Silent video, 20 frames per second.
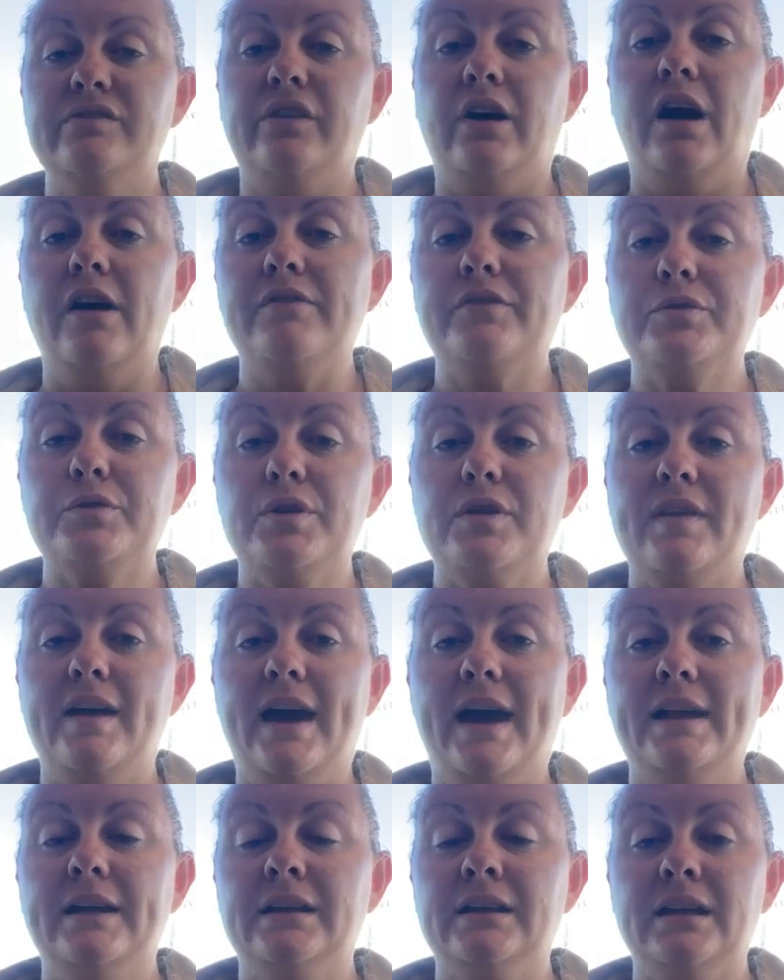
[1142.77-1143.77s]
survive through
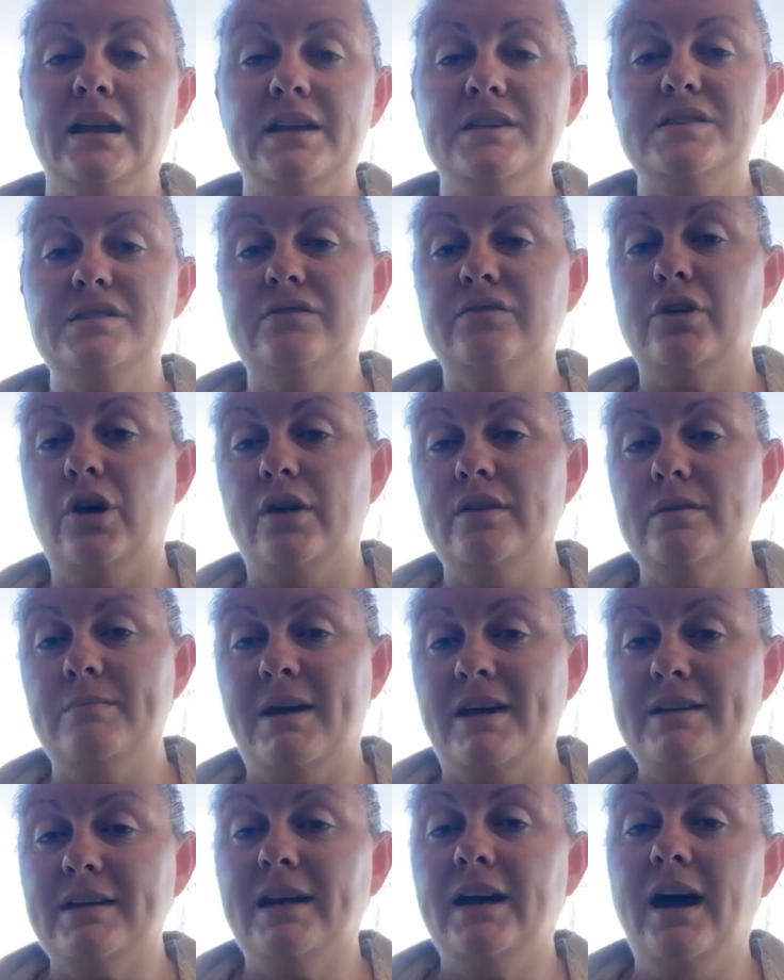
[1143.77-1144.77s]
that unless you've got
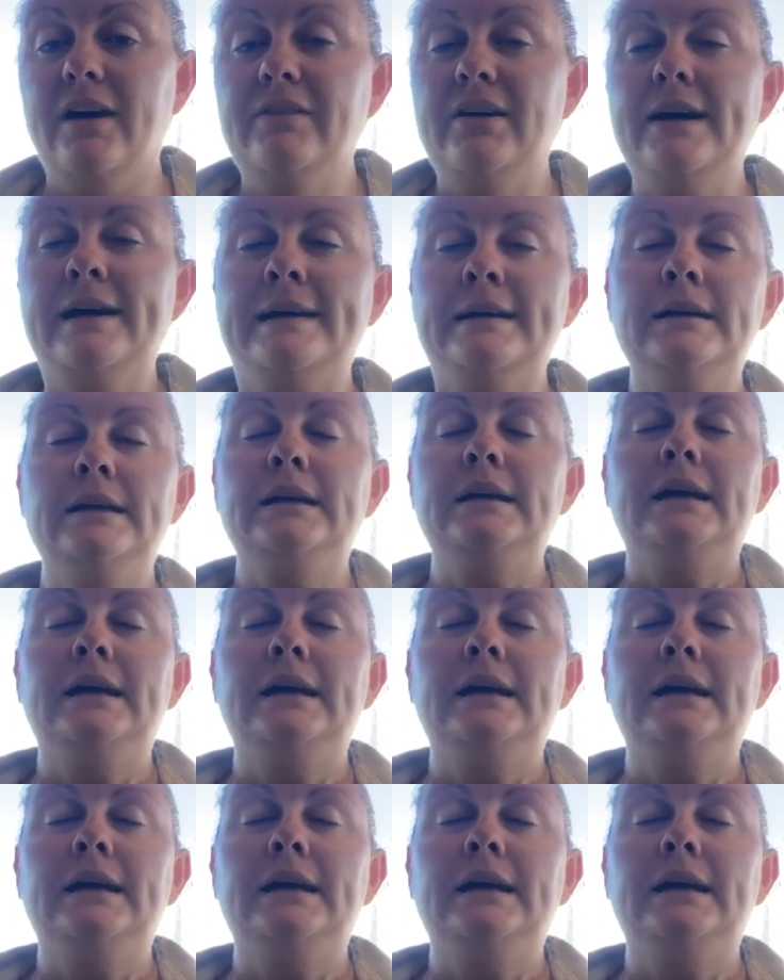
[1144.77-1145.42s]
them under cover.